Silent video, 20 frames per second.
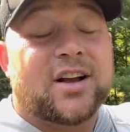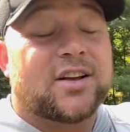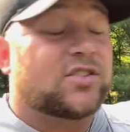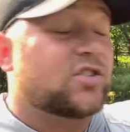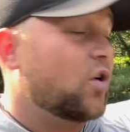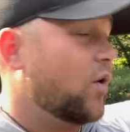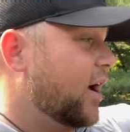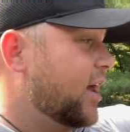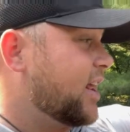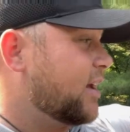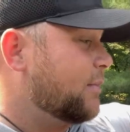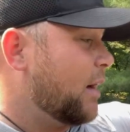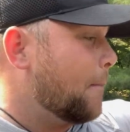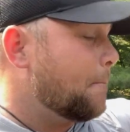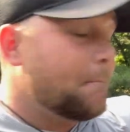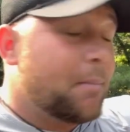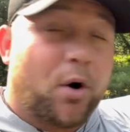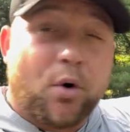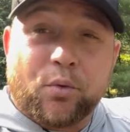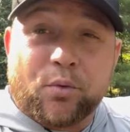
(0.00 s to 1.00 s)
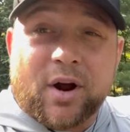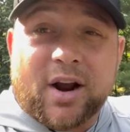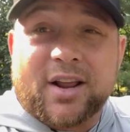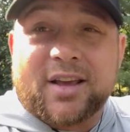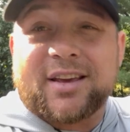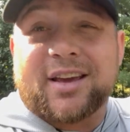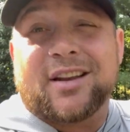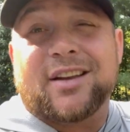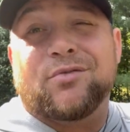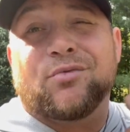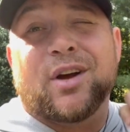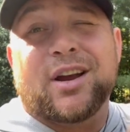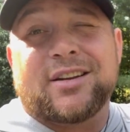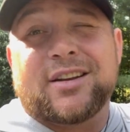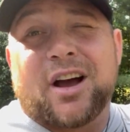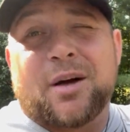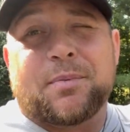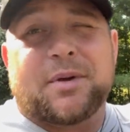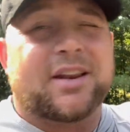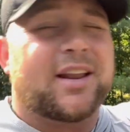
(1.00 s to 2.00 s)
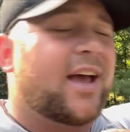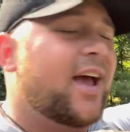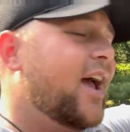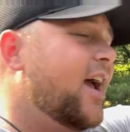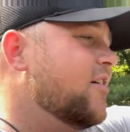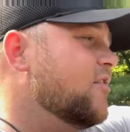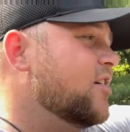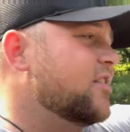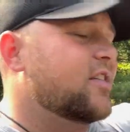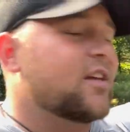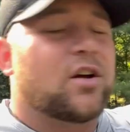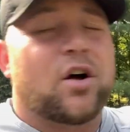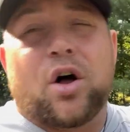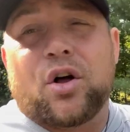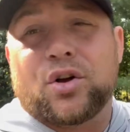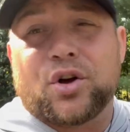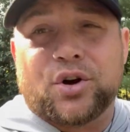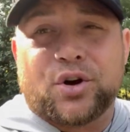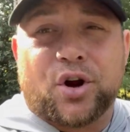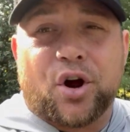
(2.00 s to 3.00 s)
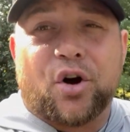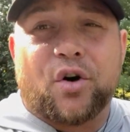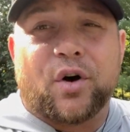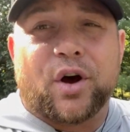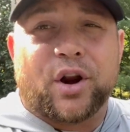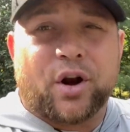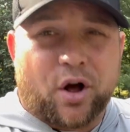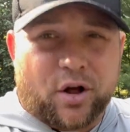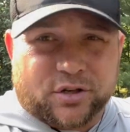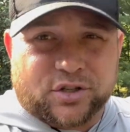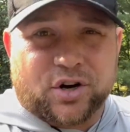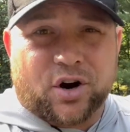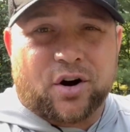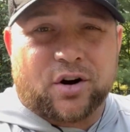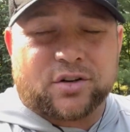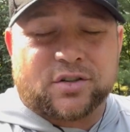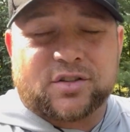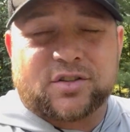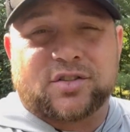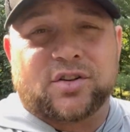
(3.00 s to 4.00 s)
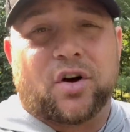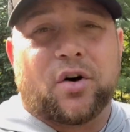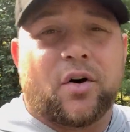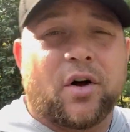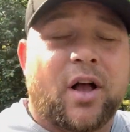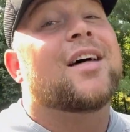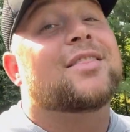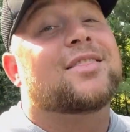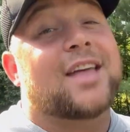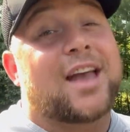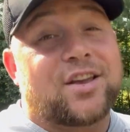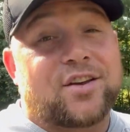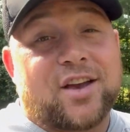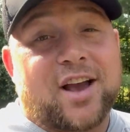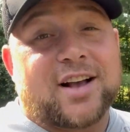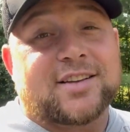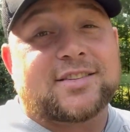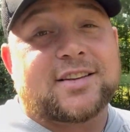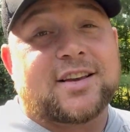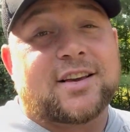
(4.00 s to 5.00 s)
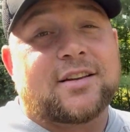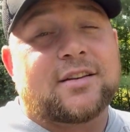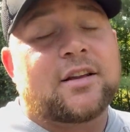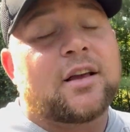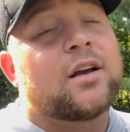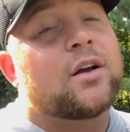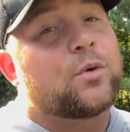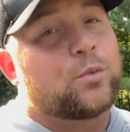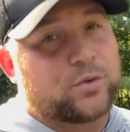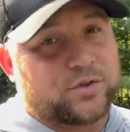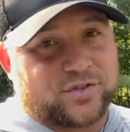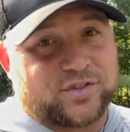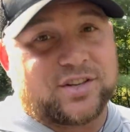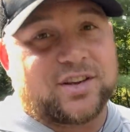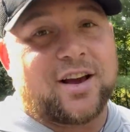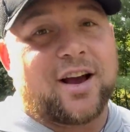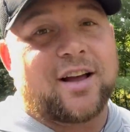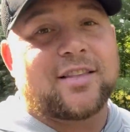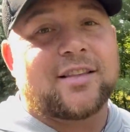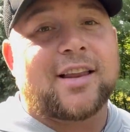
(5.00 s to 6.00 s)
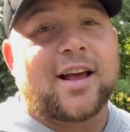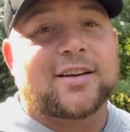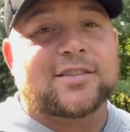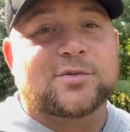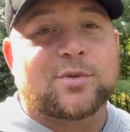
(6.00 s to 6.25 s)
So I got to get my boat ready, get rigged up, get everything all good to go and all charged. So thank you guys again. We'll see you on the next